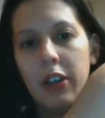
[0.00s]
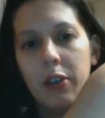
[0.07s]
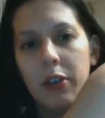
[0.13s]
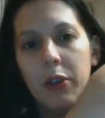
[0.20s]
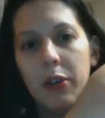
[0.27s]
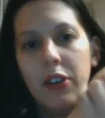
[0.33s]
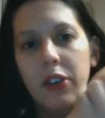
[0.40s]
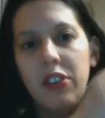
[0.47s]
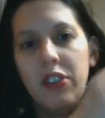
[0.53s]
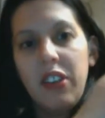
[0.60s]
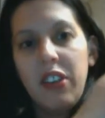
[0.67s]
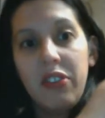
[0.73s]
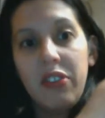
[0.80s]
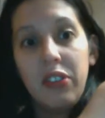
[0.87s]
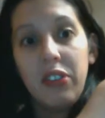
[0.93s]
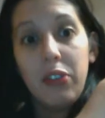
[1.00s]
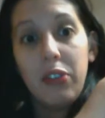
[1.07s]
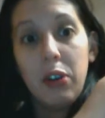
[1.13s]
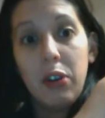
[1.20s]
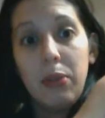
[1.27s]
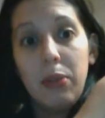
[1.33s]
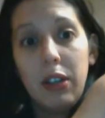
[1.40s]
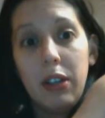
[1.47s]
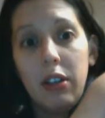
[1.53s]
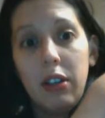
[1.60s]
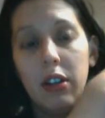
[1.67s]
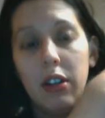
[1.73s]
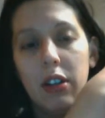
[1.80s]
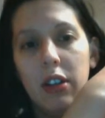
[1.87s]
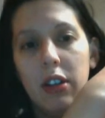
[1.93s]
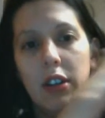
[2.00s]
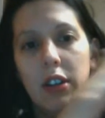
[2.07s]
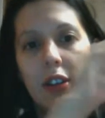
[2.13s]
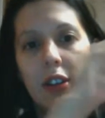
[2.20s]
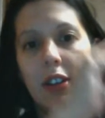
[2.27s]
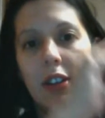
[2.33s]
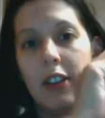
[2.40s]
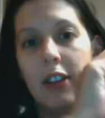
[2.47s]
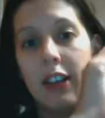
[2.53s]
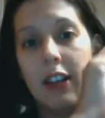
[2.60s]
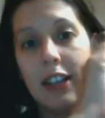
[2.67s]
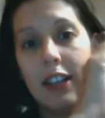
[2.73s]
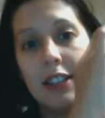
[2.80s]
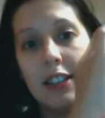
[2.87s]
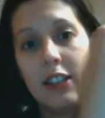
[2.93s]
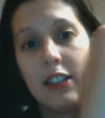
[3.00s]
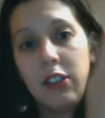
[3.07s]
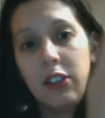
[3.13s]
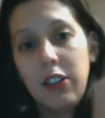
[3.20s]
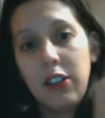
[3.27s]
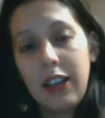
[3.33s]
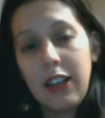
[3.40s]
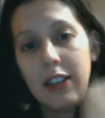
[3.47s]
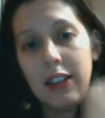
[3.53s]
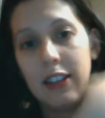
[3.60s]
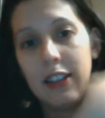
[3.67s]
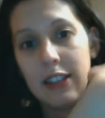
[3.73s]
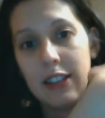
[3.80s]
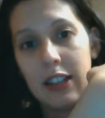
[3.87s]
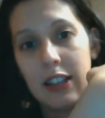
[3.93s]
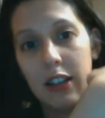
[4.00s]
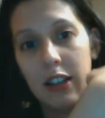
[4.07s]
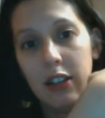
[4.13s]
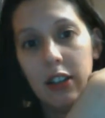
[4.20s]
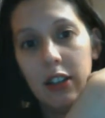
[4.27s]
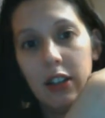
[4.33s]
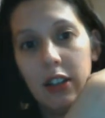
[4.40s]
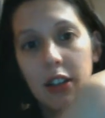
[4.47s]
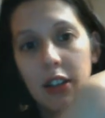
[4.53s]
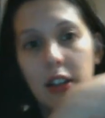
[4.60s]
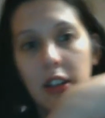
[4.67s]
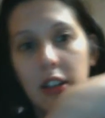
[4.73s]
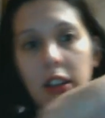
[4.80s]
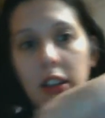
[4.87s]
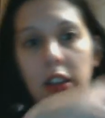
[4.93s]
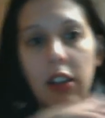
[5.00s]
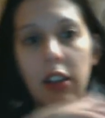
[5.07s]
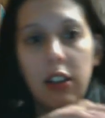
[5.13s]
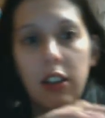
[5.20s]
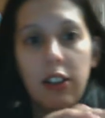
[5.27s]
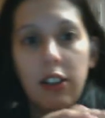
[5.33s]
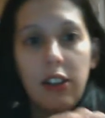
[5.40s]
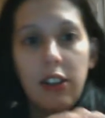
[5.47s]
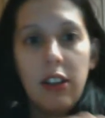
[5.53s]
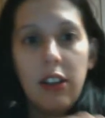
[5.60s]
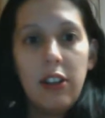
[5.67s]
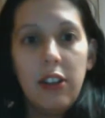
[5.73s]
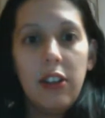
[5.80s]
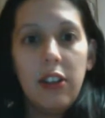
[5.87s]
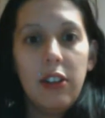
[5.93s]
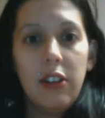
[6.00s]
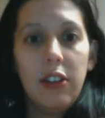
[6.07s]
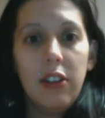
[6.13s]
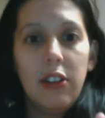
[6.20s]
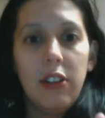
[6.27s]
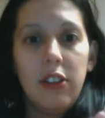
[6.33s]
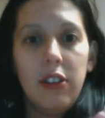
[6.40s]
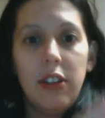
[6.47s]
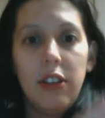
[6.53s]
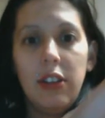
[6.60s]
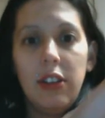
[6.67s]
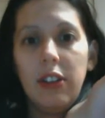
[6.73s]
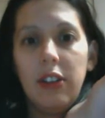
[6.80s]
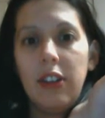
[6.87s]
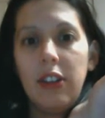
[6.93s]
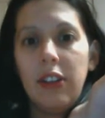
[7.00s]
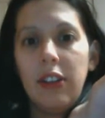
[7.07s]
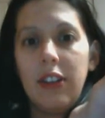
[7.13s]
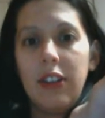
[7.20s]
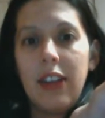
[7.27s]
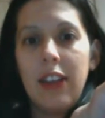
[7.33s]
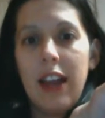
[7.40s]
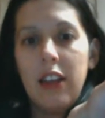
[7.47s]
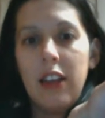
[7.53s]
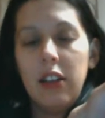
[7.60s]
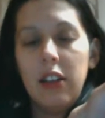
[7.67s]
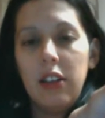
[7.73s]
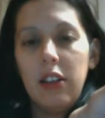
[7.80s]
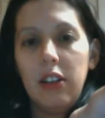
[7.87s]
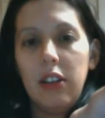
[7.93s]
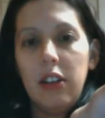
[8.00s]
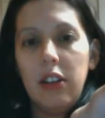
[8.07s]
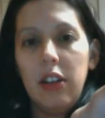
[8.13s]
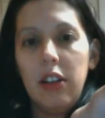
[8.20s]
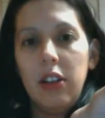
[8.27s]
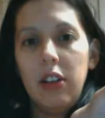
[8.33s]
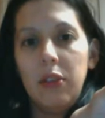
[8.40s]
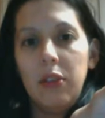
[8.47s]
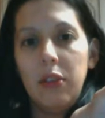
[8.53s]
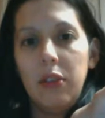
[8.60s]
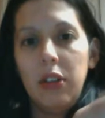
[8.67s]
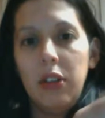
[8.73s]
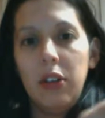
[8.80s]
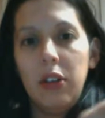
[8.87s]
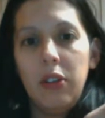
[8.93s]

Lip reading: where you stuff the phone in. Then it gets sealed on this side. This side stays like that, like